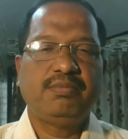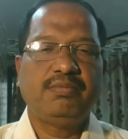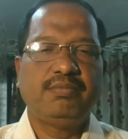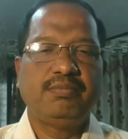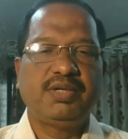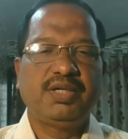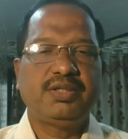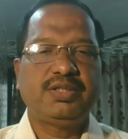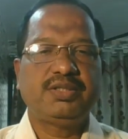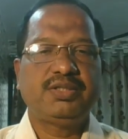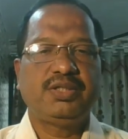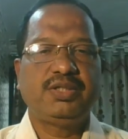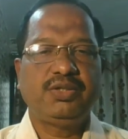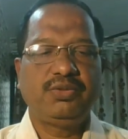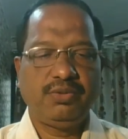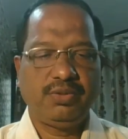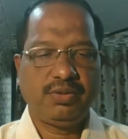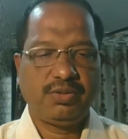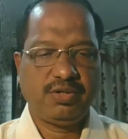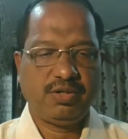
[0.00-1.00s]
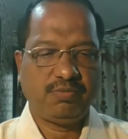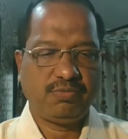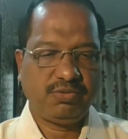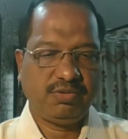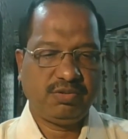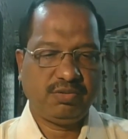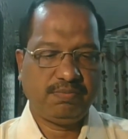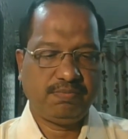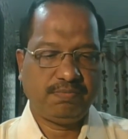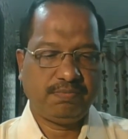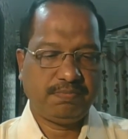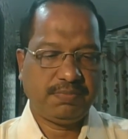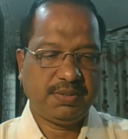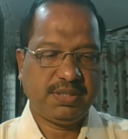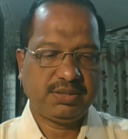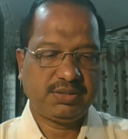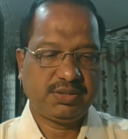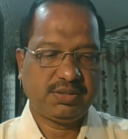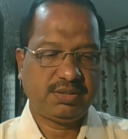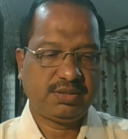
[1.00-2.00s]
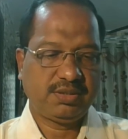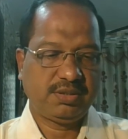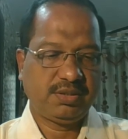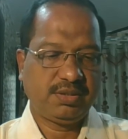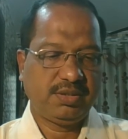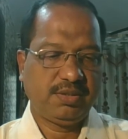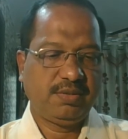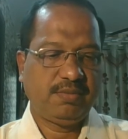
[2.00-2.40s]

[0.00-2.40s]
because he will come to the first,